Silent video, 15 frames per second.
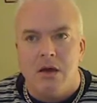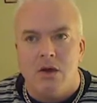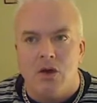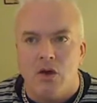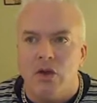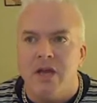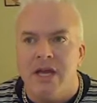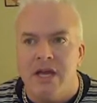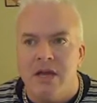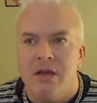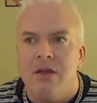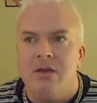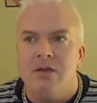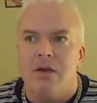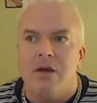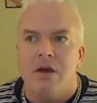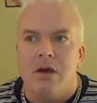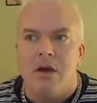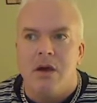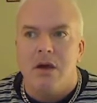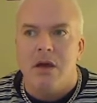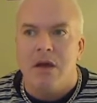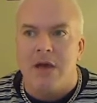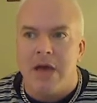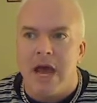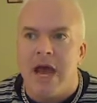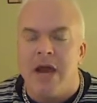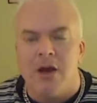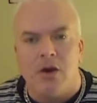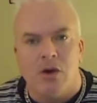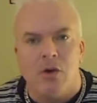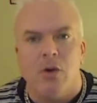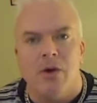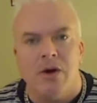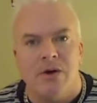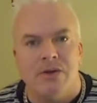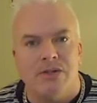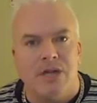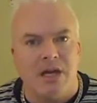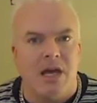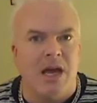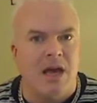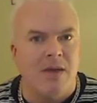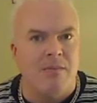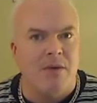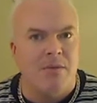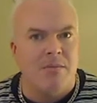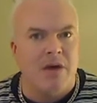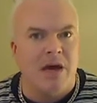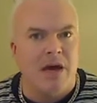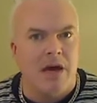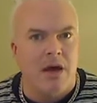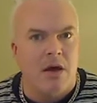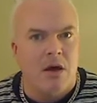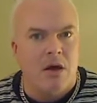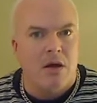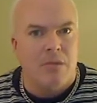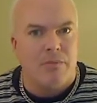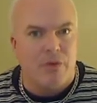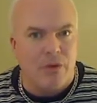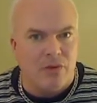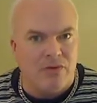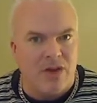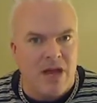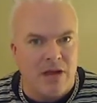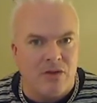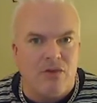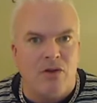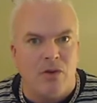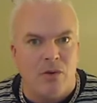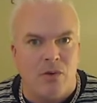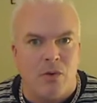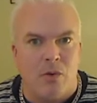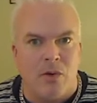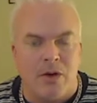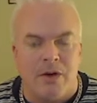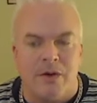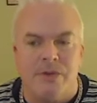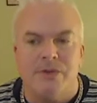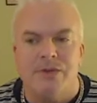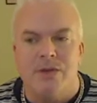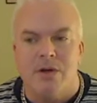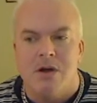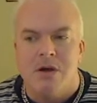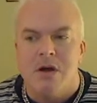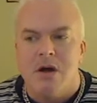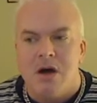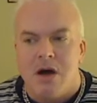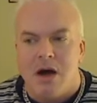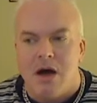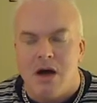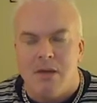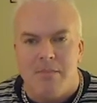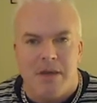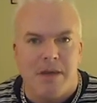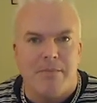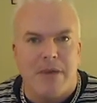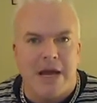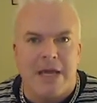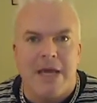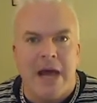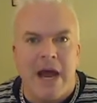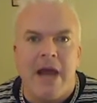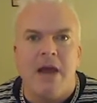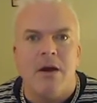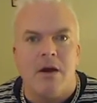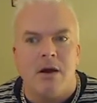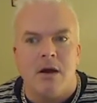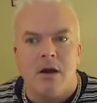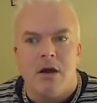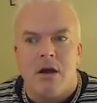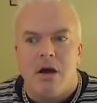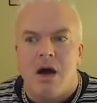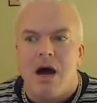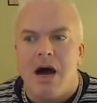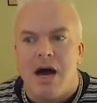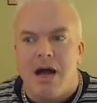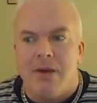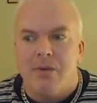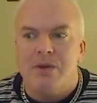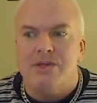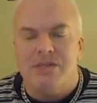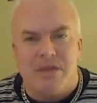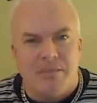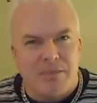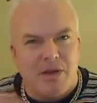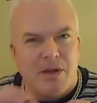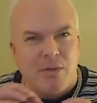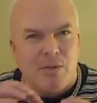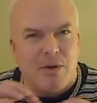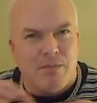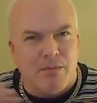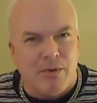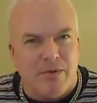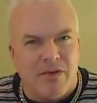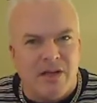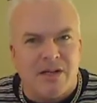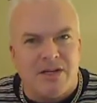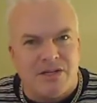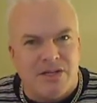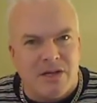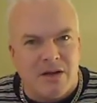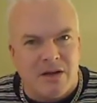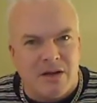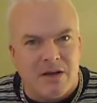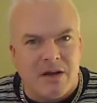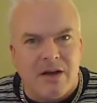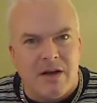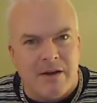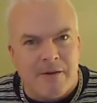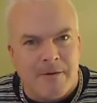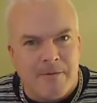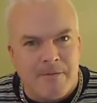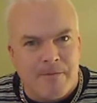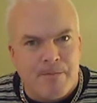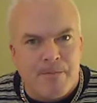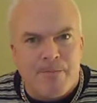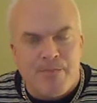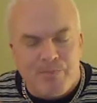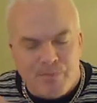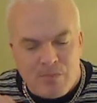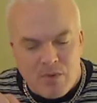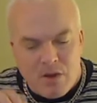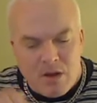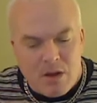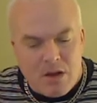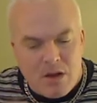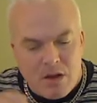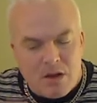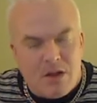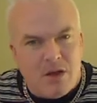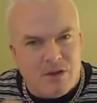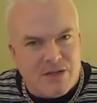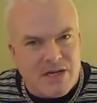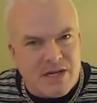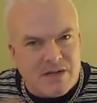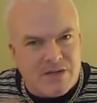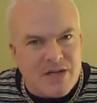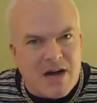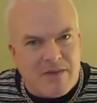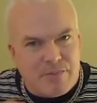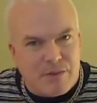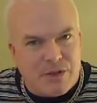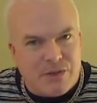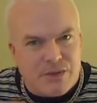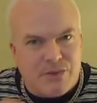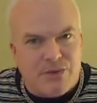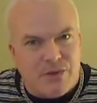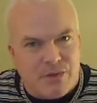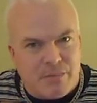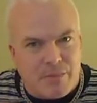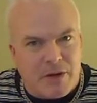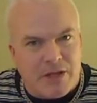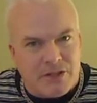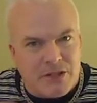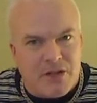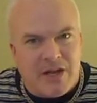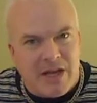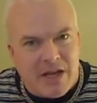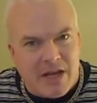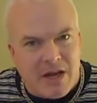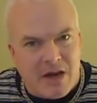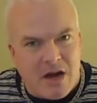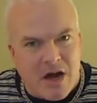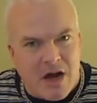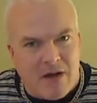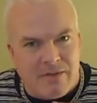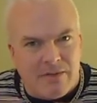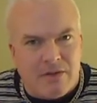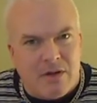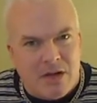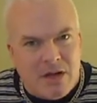cleaned Kanger coils that came in my Pro Tank 2 coils uh, made by Kanger. I was simply removing the silica, using a soft bristle toothbrush, cleaning it off,